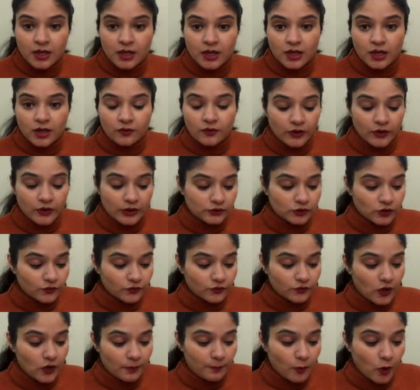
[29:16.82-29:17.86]
First of all,
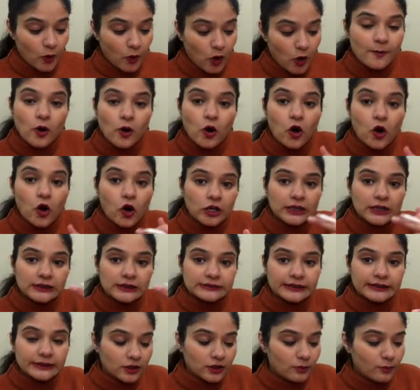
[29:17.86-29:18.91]
prop. All are
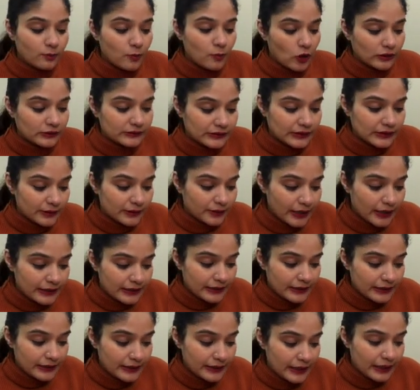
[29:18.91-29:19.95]
single bonds. Write
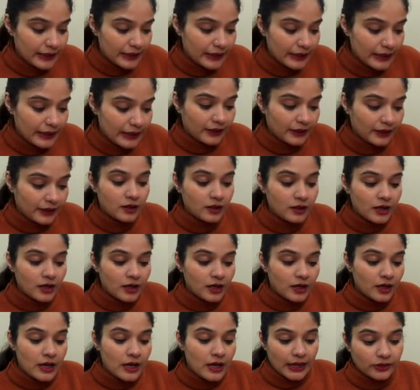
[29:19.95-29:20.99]
AN.
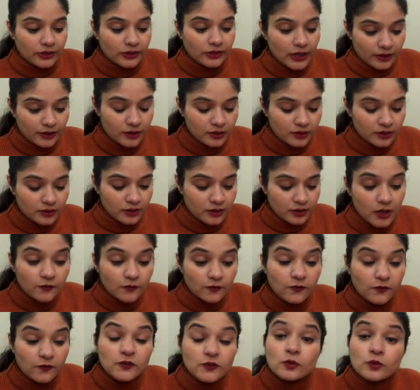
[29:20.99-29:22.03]
And then if you
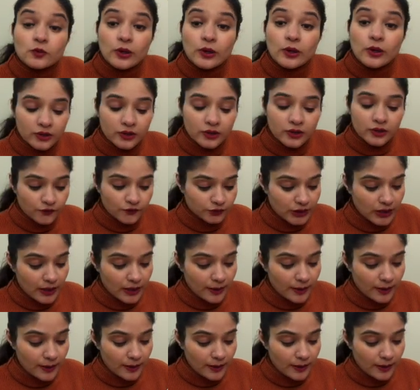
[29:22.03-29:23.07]
are confused, come
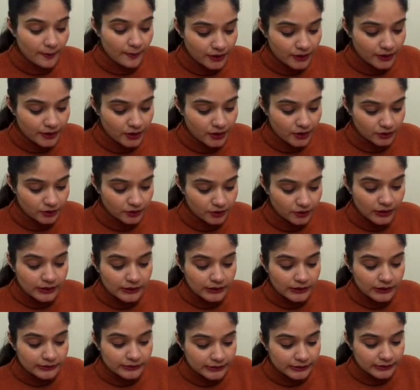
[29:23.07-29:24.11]
back here.
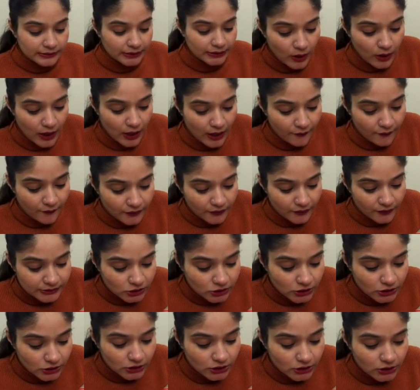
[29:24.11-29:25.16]
See, you have a
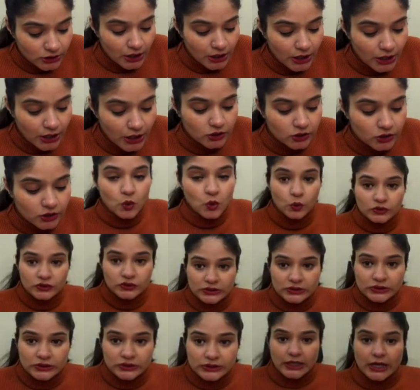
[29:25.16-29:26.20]
CHO.
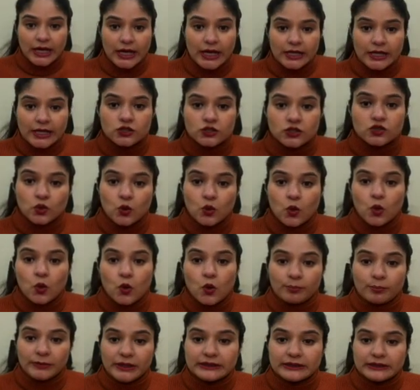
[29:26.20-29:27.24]
CHO
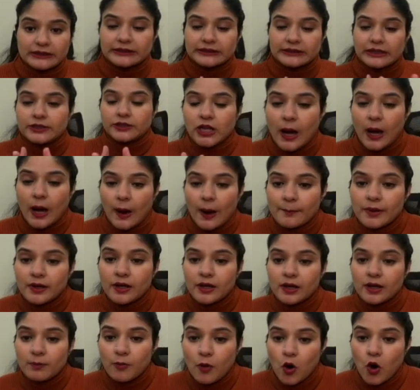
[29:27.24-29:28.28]
means a double
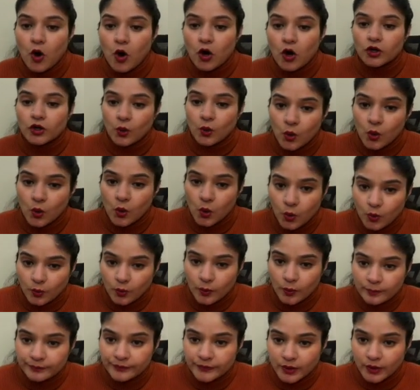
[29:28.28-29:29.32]
bond O.
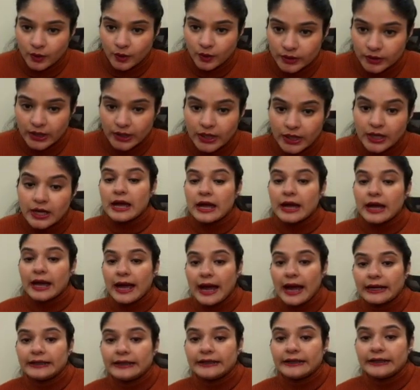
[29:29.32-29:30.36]
Okay.
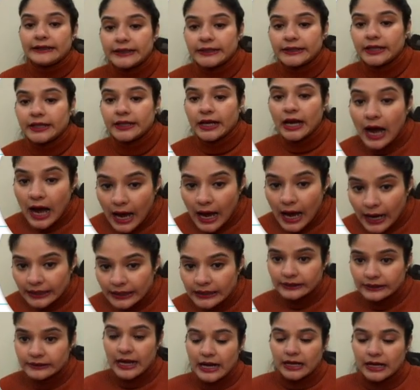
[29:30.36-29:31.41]
Aldehyde.
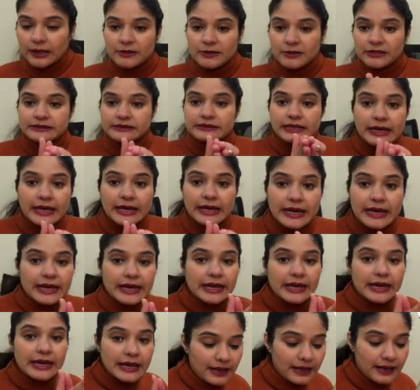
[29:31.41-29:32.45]
That means
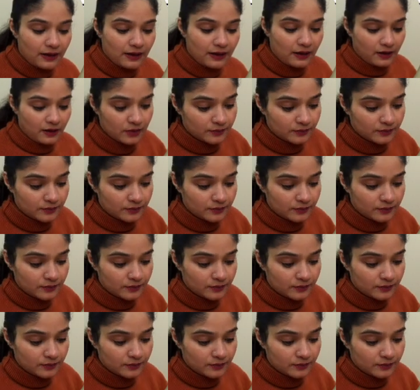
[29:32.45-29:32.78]
AL.